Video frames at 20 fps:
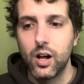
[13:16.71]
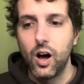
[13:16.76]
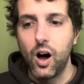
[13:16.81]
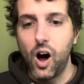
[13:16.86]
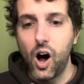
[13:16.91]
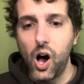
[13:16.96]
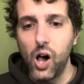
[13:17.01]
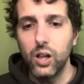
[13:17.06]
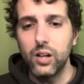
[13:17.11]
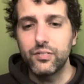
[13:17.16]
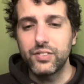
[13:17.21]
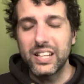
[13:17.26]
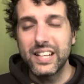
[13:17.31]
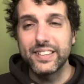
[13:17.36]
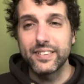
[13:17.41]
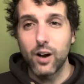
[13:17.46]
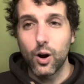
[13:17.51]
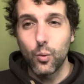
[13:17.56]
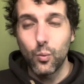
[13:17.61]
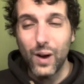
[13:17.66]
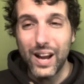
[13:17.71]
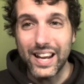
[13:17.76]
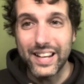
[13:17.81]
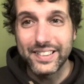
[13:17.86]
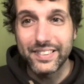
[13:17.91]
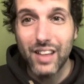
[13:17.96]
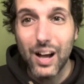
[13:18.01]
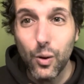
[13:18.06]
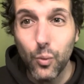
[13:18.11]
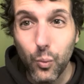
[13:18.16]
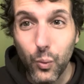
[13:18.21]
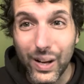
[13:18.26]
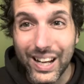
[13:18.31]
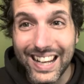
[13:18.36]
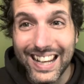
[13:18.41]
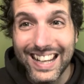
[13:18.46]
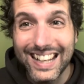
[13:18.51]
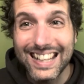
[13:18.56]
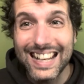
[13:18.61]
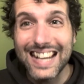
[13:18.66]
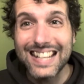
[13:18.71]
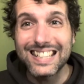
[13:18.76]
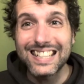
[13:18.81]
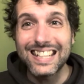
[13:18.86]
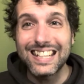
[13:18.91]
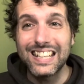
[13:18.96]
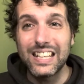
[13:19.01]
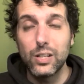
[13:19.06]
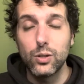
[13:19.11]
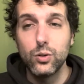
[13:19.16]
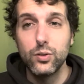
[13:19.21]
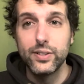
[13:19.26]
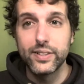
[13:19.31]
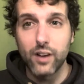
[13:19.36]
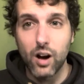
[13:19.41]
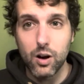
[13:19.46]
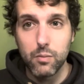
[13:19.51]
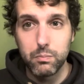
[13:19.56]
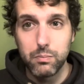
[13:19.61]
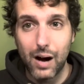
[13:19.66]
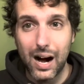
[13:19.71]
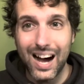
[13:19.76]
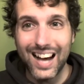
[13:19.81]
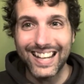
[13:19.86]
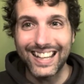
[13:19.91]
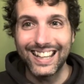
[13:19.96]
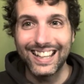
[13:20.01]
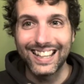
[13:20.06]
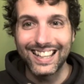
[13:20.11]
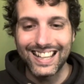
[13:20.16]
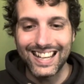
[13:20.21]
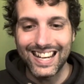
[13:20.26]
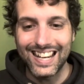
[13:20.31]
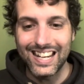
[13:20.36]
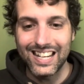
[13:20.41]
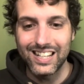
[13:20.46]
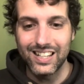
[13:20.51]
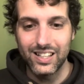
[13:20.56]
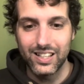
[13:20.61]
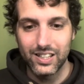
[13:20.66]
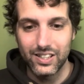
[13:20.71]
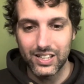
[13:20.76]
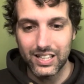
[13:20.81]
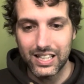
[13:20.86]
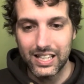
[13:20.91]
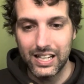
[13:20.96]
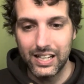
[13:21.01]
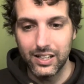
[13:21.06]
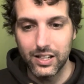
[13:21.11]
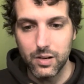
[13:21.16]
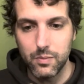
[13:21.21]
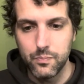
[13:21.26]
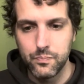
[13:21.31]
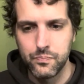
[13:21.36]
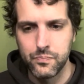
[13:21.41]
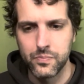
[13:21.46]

All of these are ways that we get to use our body in the kingdom.